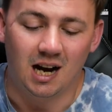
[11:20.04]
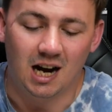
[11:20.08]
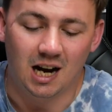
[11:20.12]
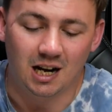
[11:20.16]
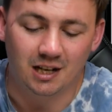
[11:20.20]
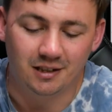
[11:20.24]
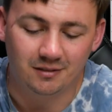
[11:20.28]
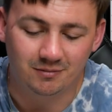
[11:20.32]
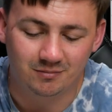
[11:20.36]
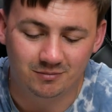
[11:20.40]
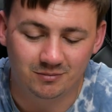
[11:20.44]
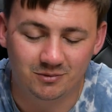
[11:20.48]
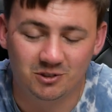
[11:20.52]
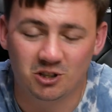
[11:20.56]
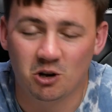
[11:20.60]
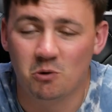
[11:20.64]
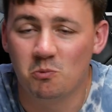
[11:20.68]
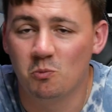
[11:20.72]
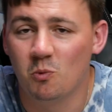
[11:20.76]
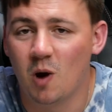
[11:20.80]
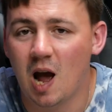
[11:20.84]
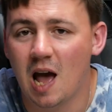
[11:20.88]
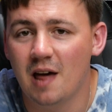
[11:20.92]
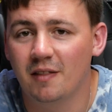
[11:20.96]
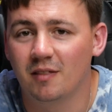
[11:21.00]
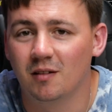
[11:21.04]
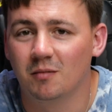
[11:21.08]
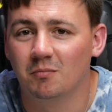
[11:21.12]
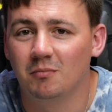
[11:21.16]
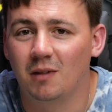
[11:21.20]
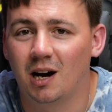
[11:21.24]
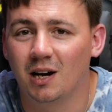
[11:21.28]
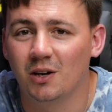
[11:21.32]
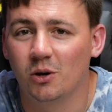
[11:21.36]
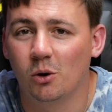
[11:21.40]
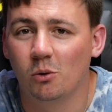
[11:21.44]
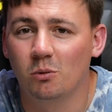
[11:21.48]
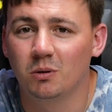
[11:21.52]
I don't wear them.
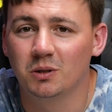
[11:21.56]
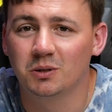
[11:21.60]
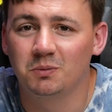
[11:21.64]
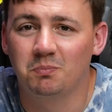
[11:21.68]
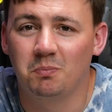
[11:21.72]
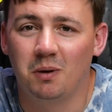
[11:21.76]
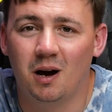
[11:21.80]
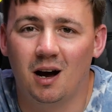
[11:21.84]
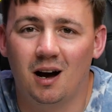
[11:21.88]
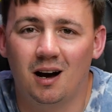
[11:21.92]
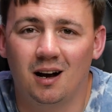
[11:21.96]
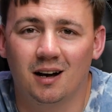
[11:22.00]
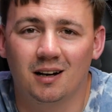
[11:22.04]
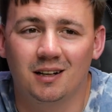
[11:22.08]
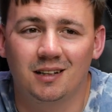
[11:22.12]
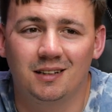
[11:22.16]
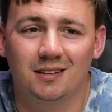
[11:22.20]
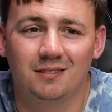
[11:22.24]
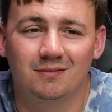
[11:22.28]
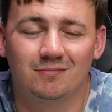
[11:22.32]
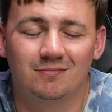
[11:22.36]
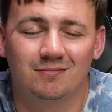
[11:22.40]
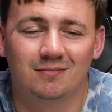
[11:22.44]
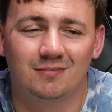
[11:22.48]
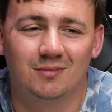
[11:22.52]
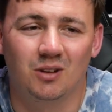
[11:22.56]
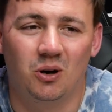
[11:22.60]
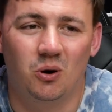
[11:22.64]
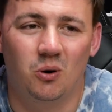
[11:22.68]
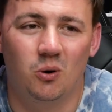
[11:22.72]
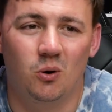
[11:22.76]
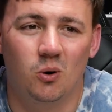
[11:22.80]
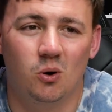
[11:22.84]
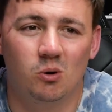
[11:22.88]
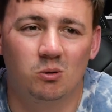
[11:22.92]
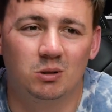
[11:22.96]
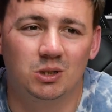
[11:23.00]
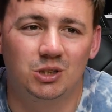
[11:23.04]
I always buy or
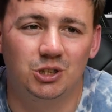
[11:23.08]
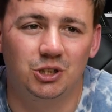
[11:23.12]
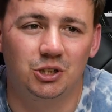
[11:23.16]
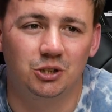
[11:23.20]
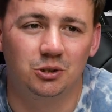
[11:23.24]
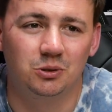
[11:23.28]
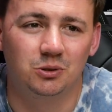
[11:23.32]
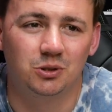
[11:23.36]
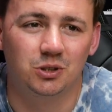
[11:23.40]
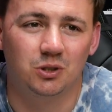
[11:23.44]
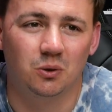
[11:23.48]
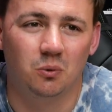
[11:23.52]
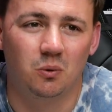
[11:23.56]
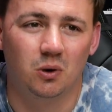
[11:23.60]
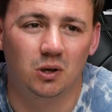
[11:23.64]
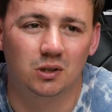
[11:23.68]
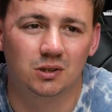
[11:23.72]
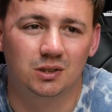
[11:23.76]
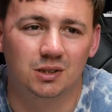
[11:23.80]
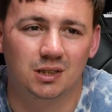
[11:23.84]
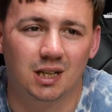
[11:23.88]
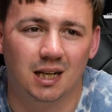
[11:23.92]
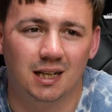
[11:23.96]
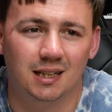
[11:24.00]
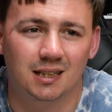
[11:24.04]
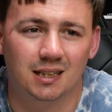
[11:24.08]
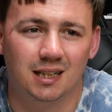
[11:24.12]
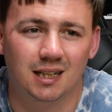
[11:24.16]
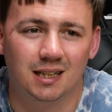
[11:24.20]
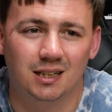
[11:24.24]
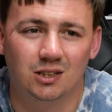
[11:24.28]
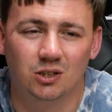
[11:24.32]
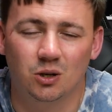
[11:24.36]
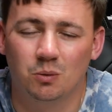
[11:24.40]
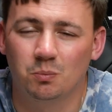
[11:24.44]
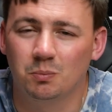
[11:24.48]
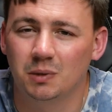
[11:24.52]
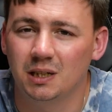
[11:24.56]
always use the ones that
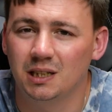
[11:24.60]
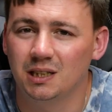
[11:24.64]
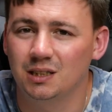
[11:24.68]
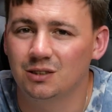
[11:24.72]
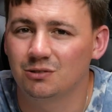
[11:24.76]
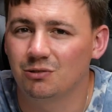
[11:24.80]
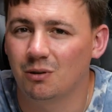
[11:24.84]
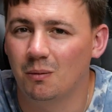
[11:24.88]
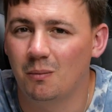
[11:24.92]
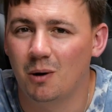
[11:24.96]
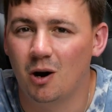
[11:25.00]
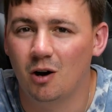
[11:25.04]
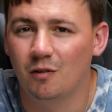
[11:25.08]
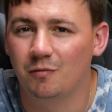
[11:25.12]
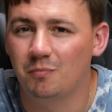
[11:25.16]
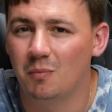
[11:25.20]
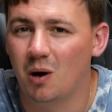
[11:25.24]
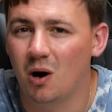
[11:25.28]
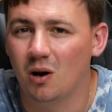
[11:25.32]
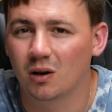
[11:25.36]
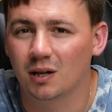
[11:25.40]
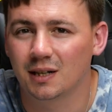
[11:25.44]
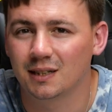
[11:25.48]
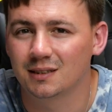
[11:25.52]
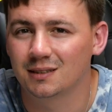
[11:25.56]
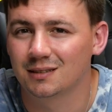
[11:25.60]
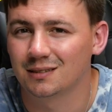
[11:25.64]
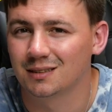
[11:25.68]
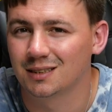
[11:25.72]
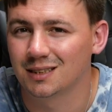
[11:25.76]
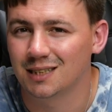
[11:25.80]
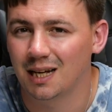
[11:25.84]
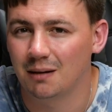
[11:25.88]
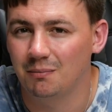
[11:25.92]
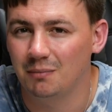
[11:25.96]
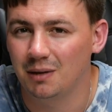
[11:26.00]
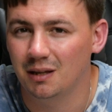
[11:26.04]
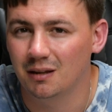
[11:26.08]
like companies from off markets will
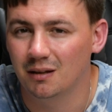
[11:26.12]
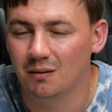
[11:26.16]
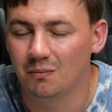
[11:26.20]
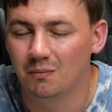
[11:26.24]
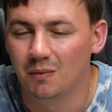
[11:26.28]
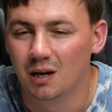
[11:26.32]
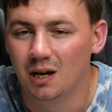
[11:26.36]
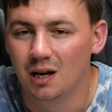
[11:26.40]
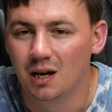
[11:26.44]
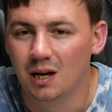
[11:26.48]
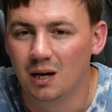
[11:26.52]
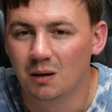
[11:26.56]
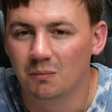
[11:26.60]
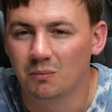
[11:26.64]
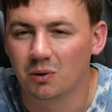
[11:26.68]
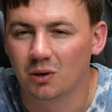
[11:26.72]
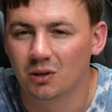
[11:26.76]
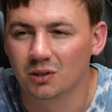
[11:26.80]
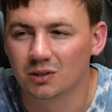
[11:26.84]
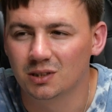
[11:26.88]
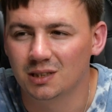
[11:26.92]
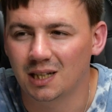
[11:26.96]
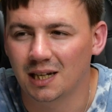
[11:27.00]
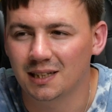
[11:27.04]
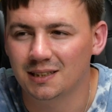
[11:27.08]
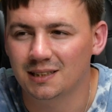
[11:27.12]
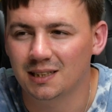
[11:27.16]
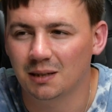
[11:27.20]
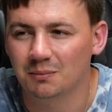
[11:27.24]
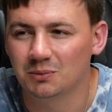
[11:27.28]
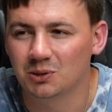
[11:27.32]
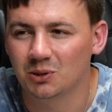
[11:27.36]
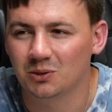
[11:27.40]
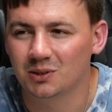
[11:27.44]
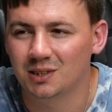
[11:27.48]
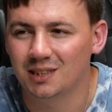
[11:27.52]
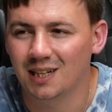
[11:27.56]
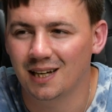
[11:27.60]
send me them because nine
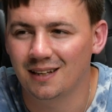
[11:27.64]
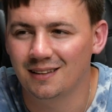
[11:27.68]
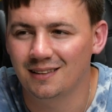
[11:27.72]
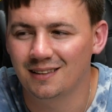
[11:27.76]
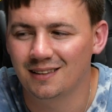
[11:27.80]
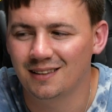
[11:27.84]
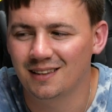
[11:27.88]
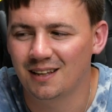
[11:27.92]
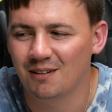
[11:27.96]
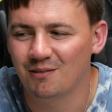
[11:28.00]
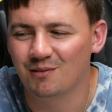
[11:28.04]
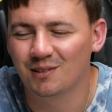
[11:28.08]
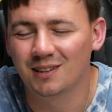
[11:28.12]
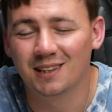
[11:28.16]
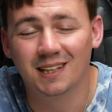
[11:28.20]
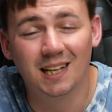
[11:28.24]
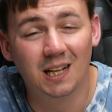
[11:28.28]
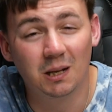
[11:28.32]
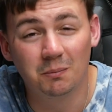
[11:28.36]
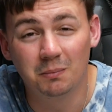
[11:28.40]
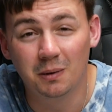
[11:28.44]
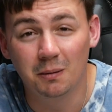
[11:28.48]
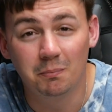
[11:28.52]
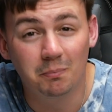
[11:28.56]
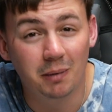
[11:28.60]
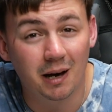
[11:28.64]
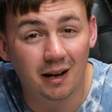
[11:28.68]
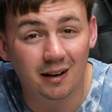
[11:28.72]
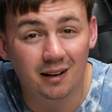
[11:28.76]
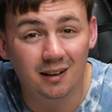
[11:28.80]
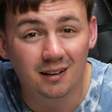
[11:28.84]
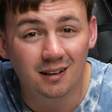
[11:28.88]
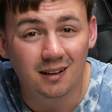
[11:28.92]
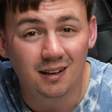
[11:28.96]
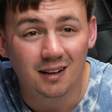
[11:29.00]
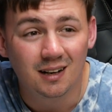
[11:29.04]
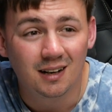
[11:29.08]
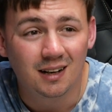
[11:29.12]
times out of ten they're a little bit
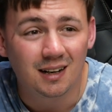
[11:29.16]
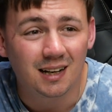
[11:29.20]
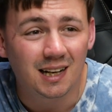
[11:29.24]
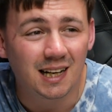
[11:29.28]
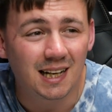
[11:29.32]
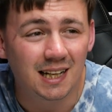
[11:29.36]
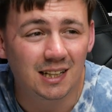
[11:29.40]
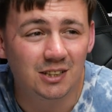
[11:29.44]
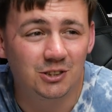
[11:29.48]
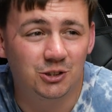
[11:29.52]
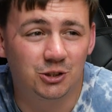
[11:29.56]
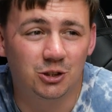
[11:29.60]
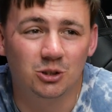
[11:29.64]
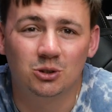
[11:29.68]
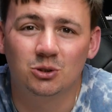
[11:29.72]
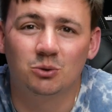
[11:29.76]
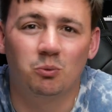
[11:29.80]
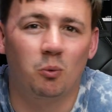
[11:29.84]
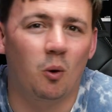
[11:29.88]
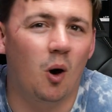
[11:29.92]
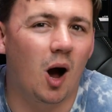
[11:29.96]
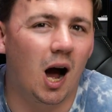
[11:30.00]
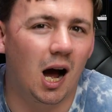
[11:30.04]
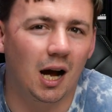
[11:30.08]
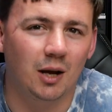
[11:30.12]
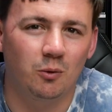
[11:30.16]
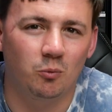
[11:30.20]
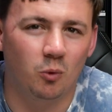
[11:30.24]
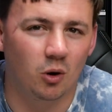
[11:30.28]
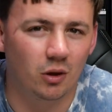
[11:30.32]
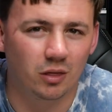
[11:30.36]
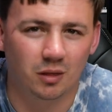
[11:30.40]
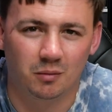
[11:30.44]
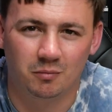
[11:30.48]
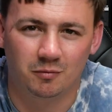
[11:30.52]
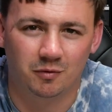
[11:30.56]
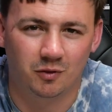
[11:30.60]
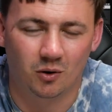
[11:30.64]
better in just what I
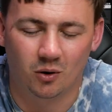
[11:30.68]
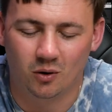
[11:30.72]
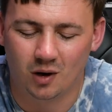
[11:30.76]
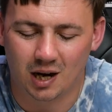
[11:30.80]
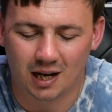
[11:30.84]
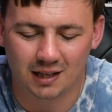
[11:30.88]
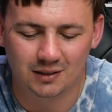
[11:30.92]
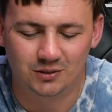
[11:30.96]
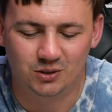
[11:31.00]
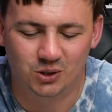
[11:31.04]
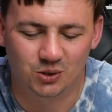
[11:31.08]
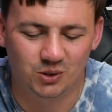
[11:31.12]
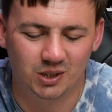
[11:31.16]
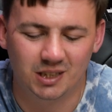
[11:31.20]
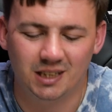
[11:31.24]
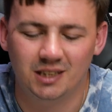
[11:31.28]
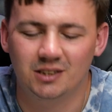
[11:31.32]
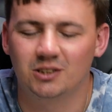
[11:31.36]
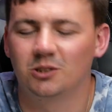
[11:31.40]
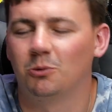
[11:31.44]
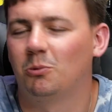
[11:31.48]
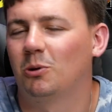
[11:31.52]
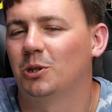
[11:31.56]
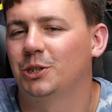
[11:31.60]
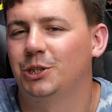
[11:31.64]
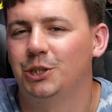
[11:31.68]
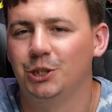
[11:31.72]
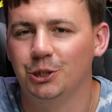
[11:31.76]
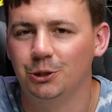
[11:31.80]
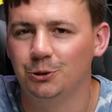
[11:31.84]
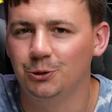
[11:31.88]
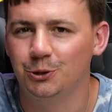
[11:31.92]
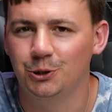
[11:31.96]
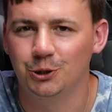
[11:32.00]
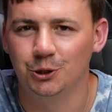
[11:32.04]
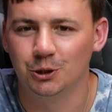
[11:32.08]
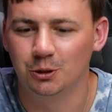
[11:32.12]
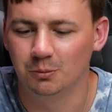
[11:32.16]
want them for. I don't need to watch
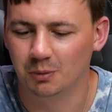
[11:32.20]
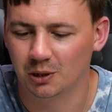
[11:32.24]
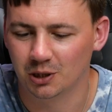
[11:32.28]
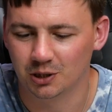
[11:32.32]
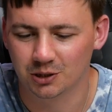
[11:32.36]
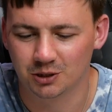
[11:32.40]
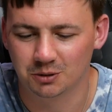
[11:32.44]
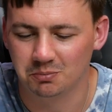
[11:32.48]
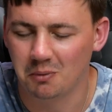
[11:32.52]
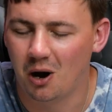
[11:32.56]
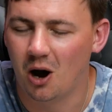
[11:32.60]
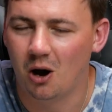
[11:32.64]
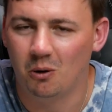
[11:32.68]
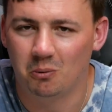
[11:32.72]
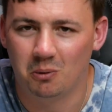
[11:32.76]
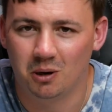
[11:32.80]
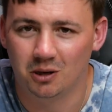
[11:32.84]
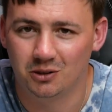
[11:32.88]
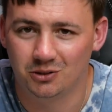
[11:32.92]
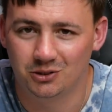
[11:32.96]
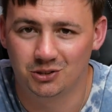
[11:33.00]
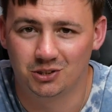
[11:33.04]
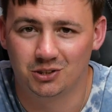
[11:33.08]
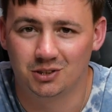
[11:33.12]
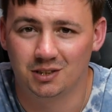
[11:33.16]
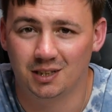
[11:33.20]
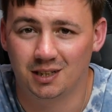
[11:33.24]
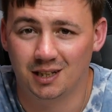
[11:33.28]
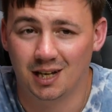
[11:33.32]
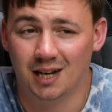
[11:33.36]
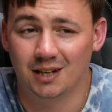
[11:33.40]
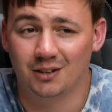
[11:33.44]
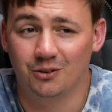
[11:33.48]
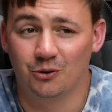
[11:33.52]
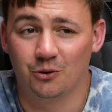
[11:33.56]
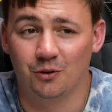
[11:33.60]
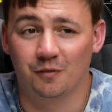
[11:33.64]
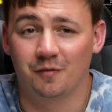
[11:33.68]
YouTube on a smartwatch.
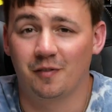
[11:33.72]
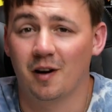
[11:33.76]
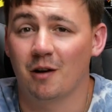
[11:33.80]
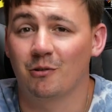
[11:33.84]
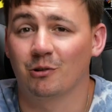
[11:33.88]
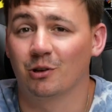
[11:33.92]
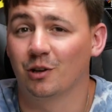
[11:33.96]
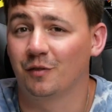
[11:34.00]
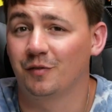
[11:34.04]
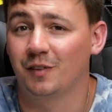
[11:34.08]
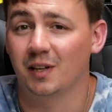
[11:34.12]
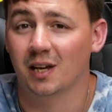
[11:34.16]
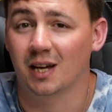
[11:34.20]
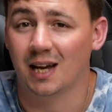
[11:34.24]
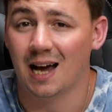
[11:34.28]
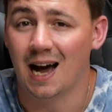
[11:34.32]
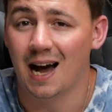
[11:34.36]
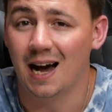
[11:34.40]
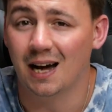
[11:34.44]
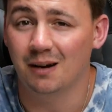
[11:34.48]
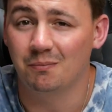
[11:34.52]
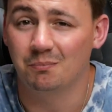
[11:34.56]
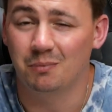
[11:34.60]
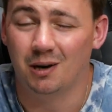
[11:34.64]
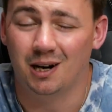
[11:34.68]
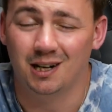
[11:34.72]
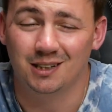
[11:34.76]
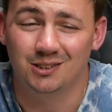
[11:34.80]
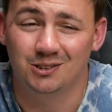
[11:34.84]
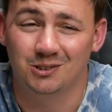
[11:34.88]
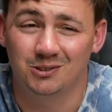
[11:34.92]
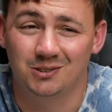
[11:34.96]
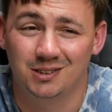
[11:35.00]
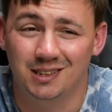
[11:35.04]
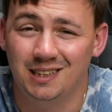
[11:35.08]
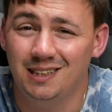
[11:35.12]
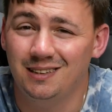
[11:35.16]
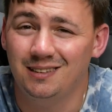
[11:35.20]
I know, fair enough, you can, but I
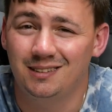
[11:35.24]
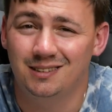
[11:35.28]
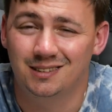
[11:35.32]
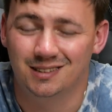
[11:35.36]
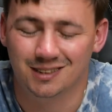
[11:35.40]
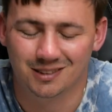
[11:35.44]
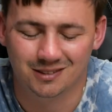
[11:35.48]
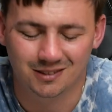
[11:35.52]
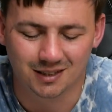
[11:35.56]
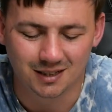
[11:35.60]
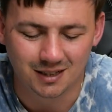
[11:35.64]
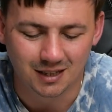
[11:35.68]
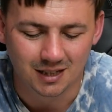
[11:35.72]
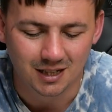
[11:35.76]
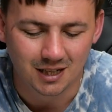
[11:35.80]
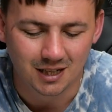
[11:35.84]
don't need to.